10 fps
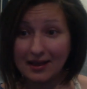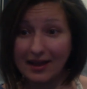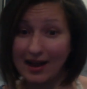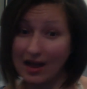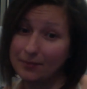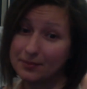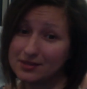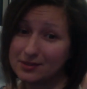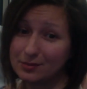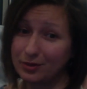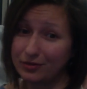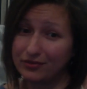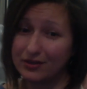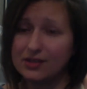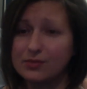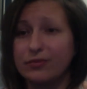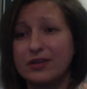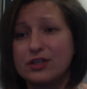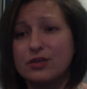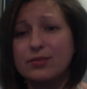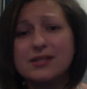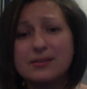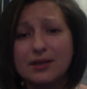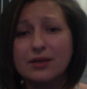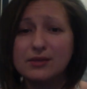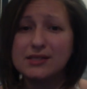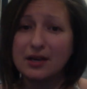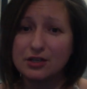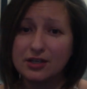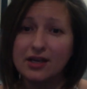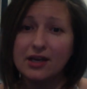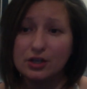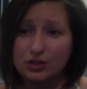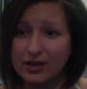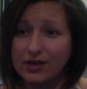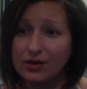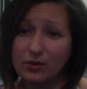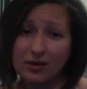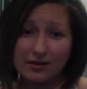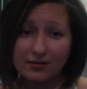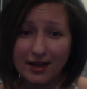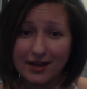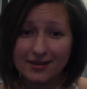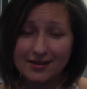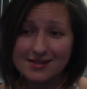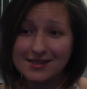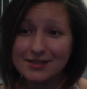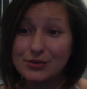and happens to be a fitness professional, but somebody who is actually trained and qualified in these things,